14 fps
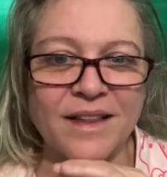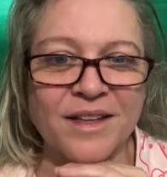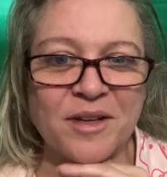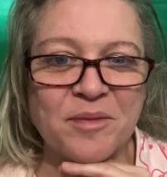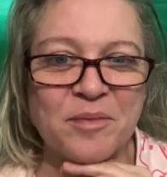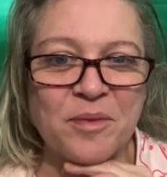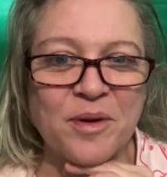
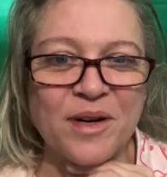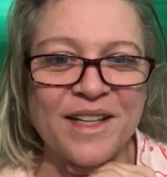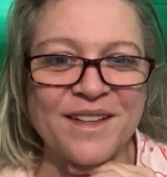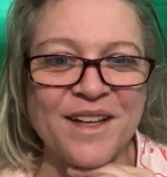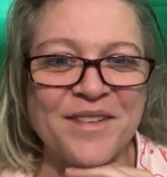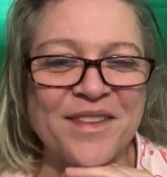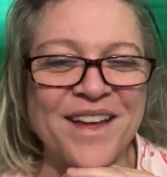Good morning.
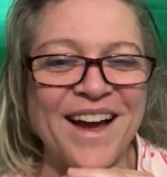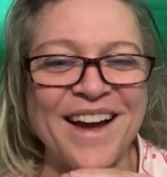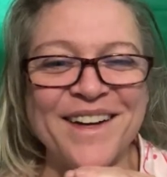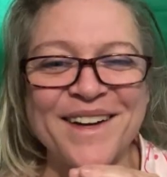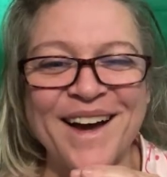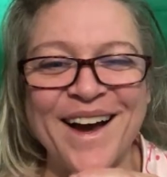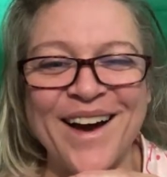Love that. I
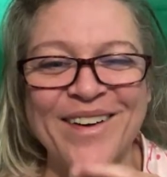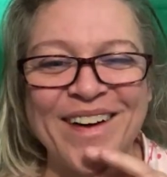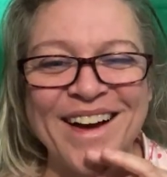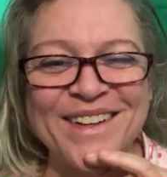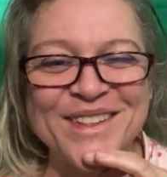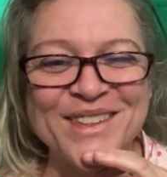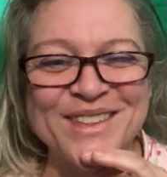know.
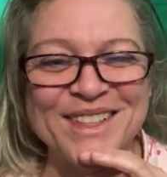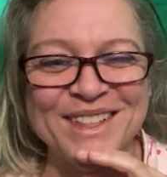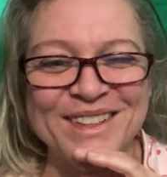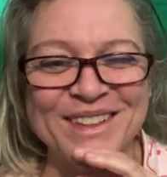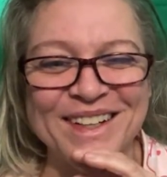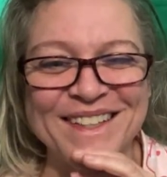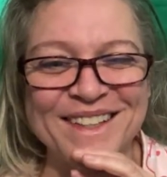I do too.
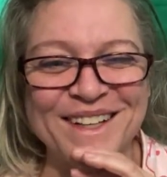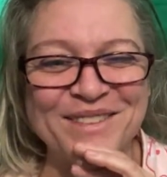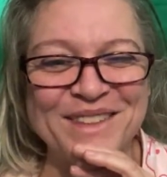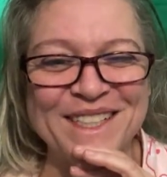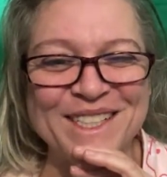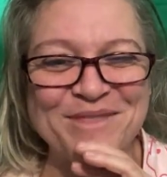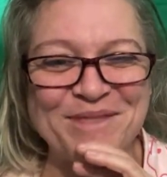I love
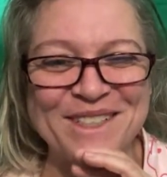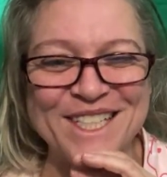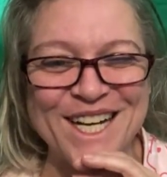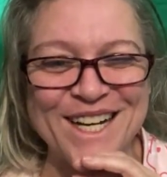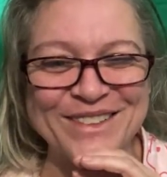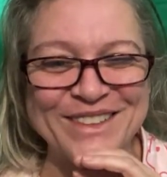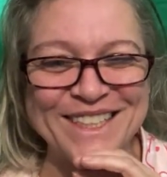these
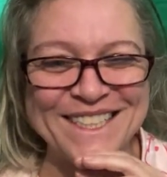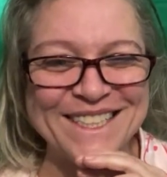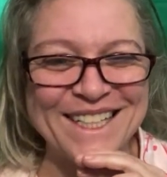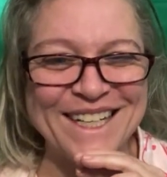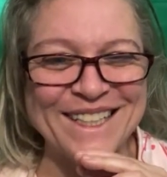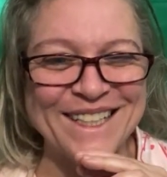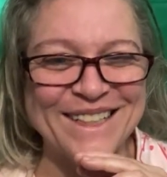pajamas.
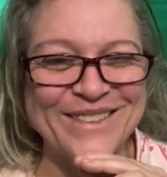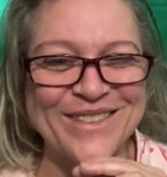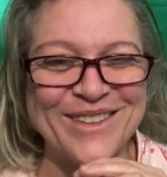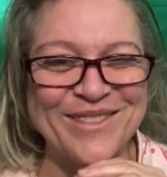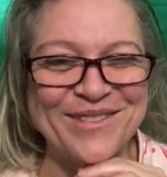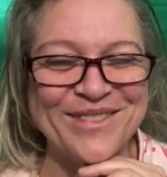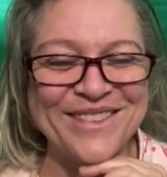I love
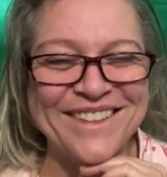them.